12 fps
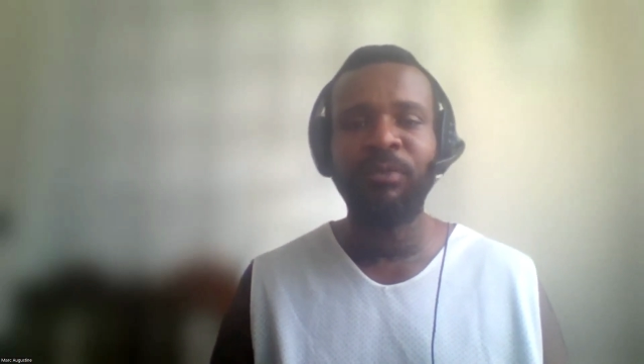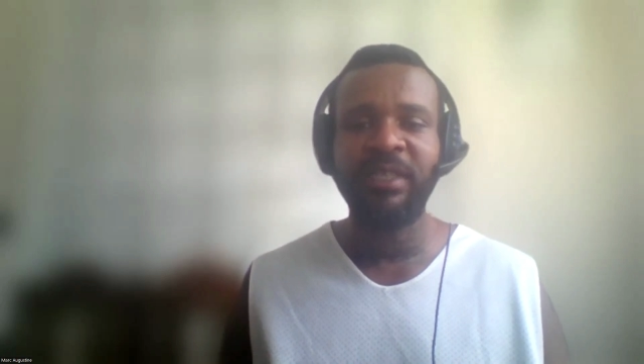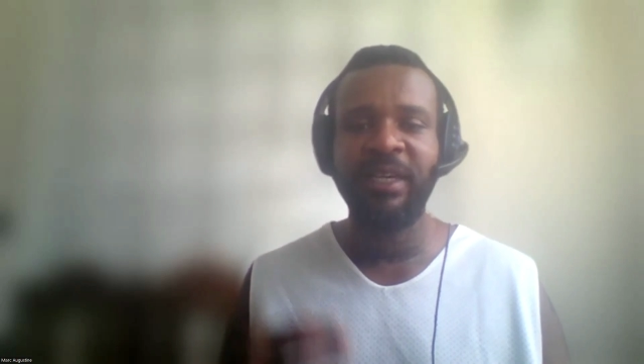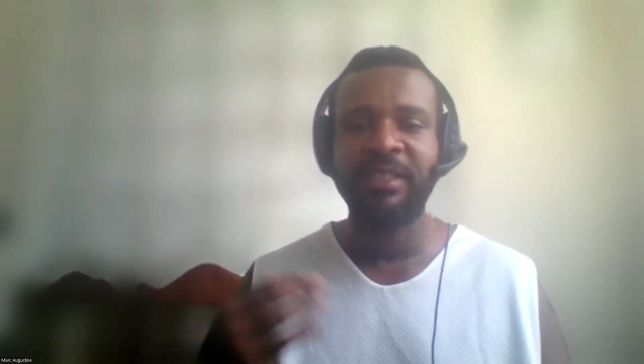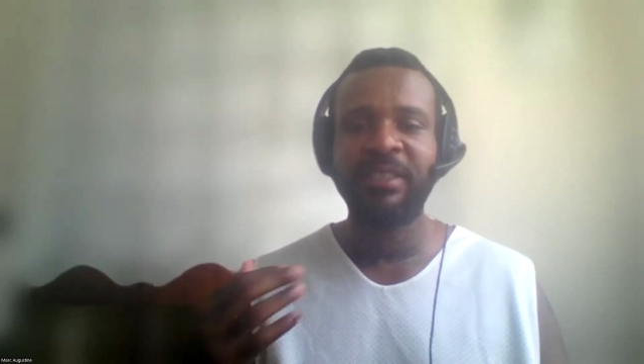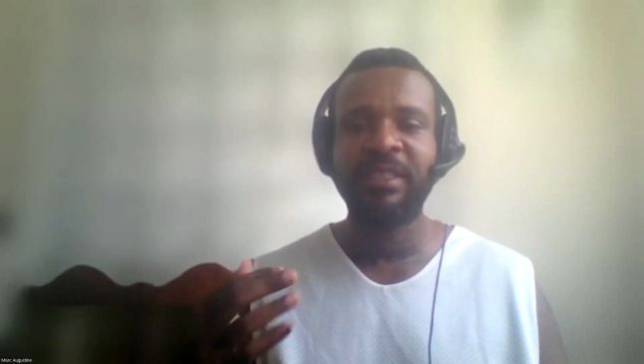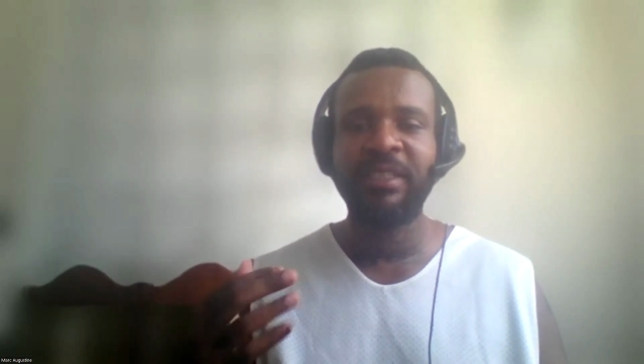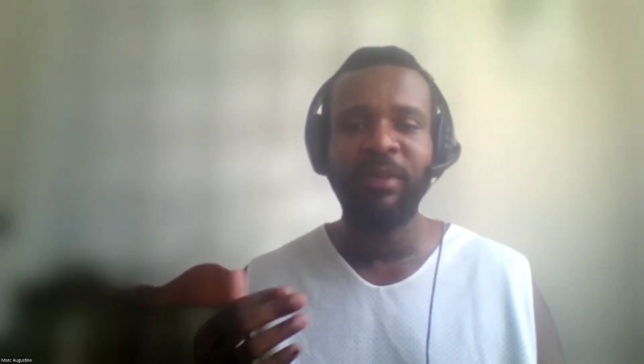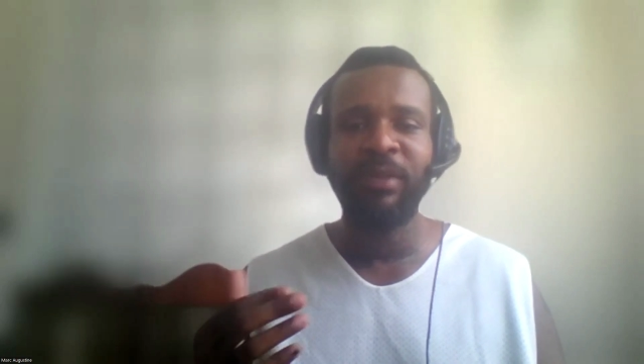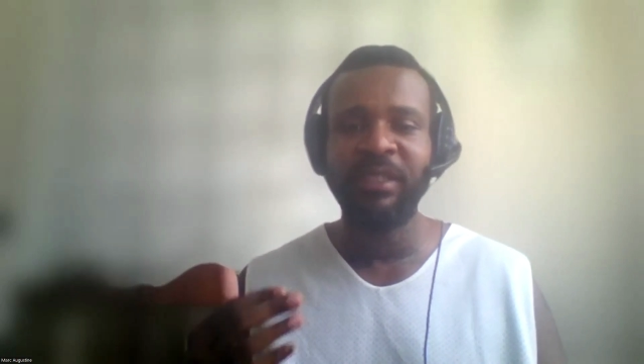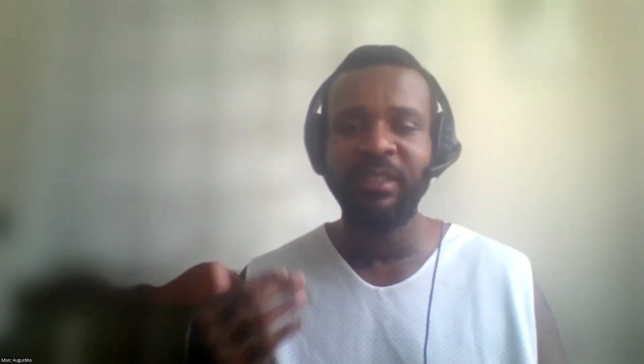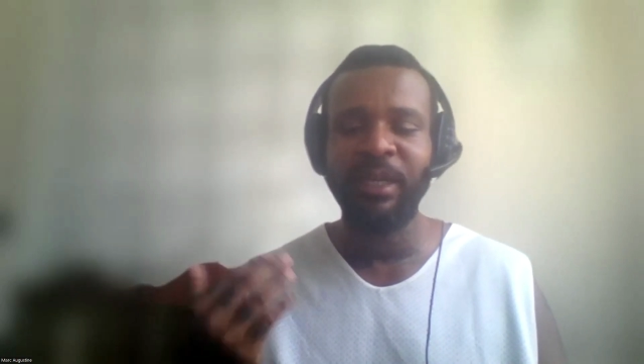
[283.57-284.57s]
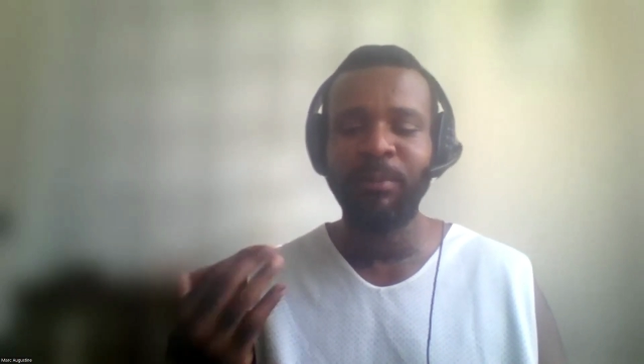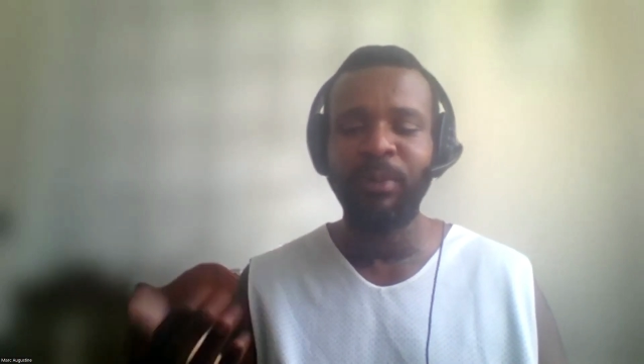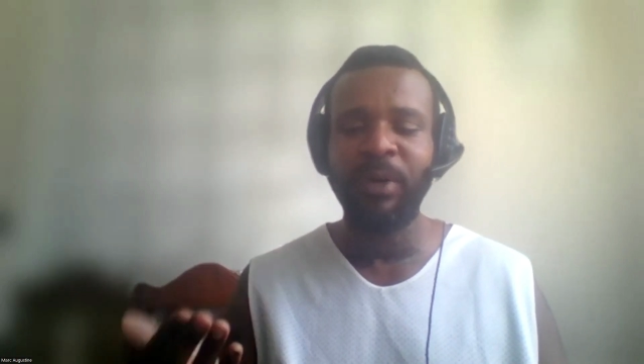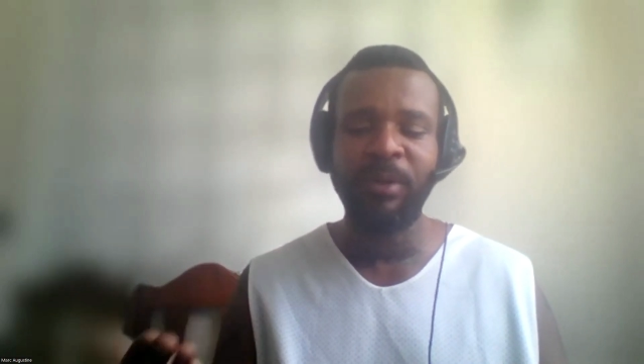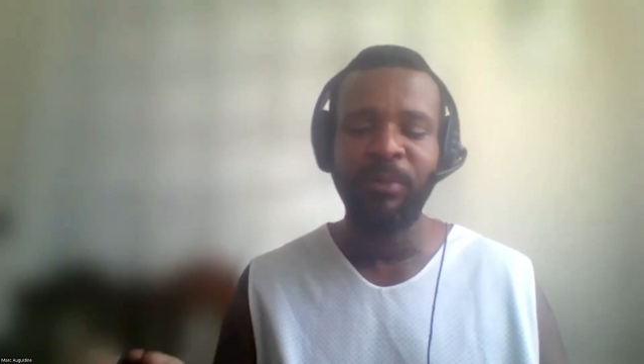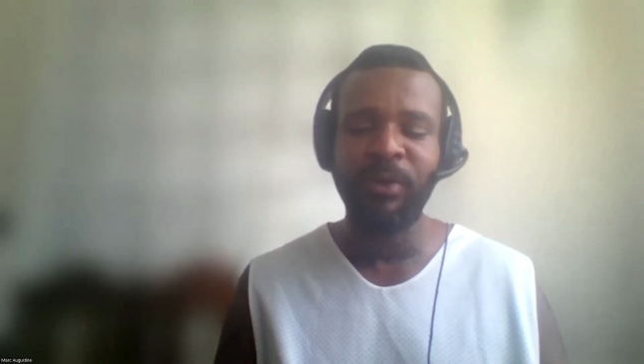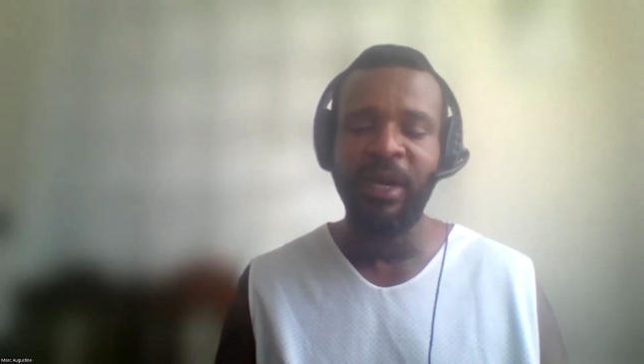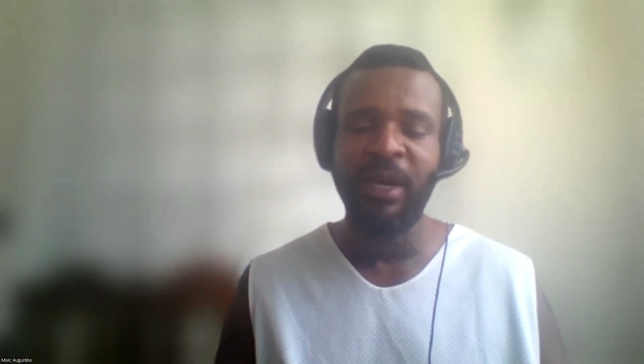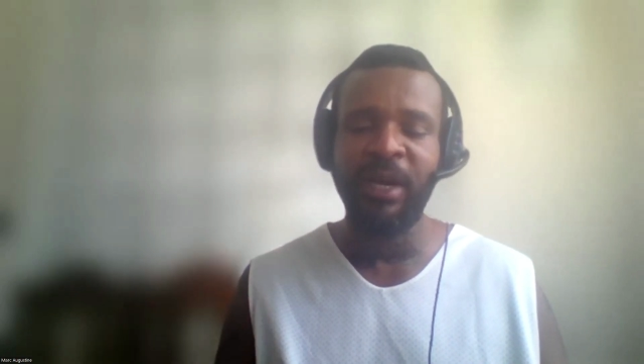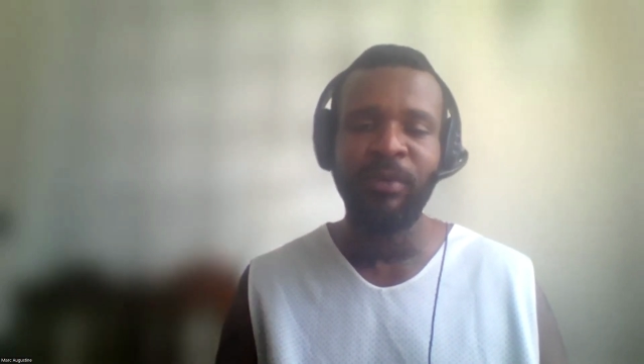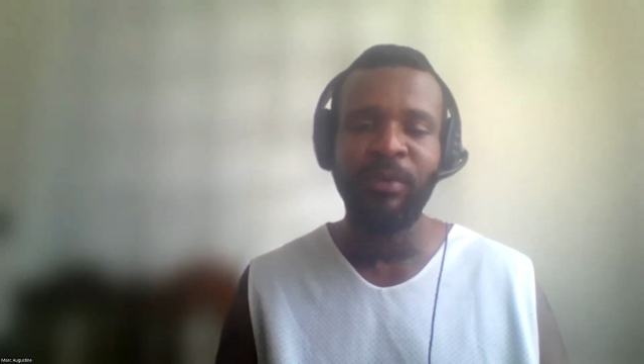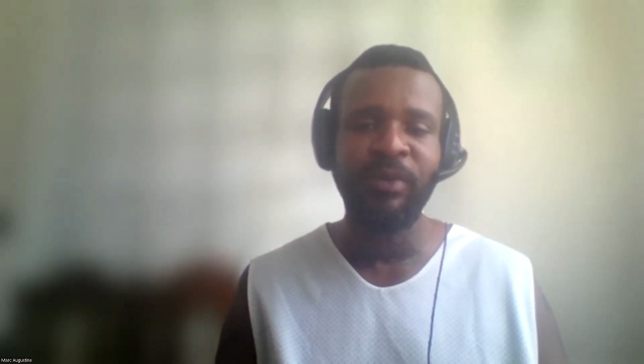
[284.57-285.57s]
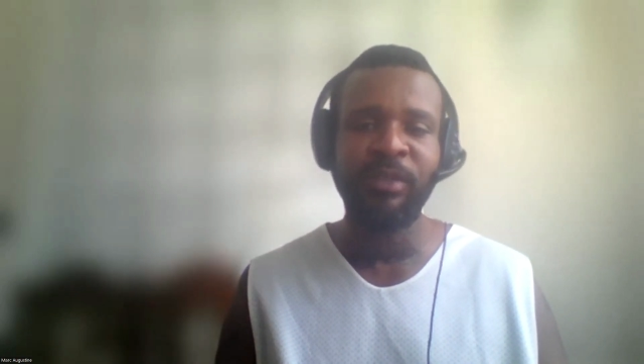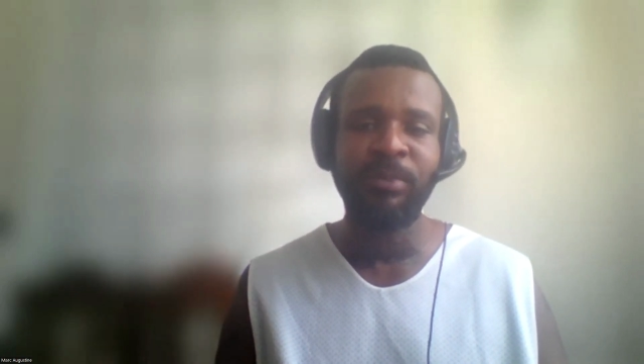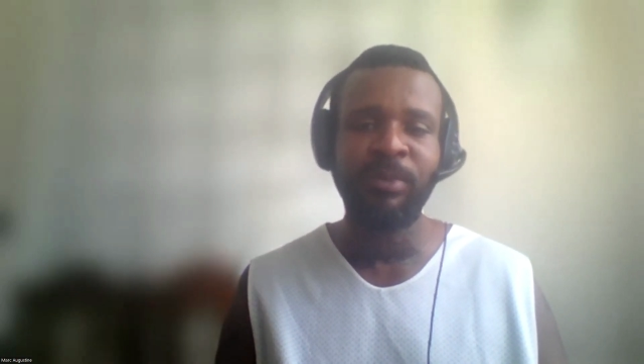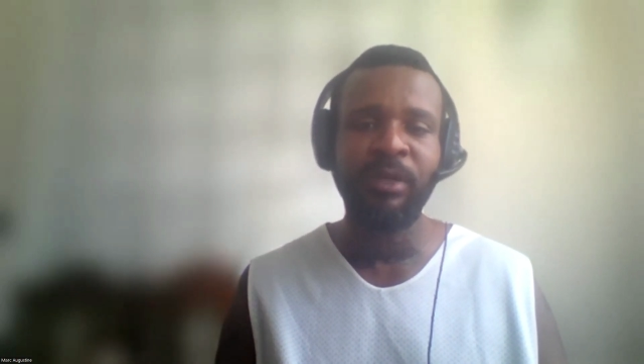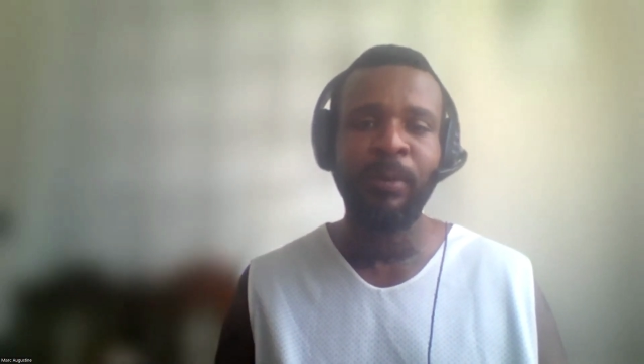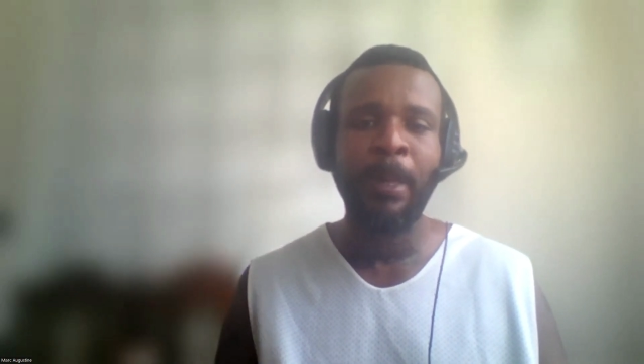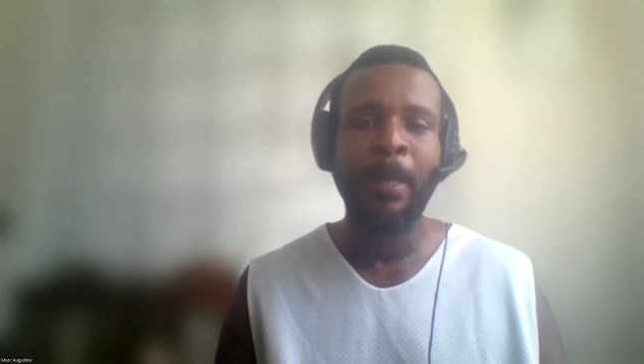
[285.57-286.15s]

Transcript: takes care of the same problem you had with Facebook